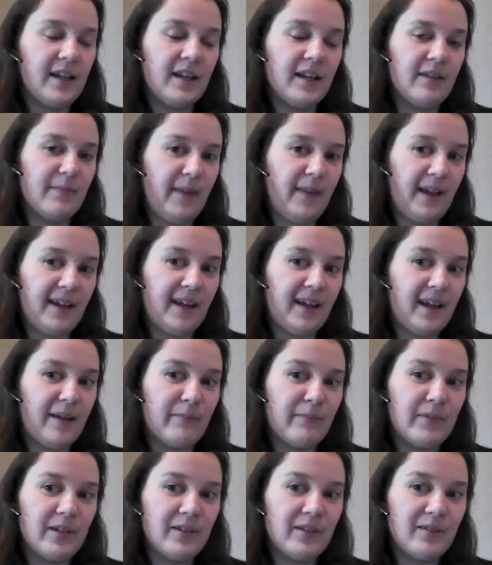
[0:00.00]
and Matt
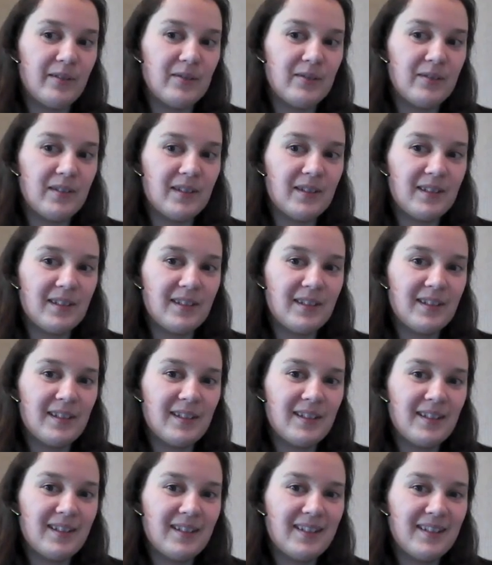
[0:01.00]
Abdu.
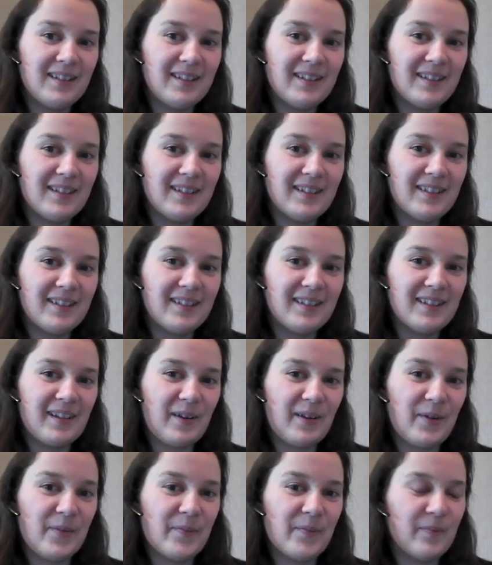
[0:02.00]

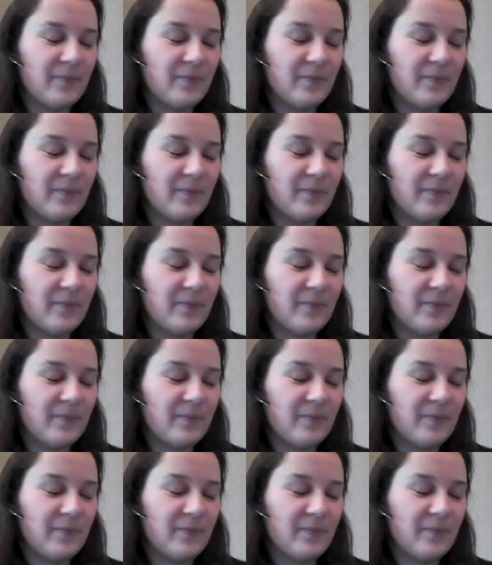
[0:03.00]
So.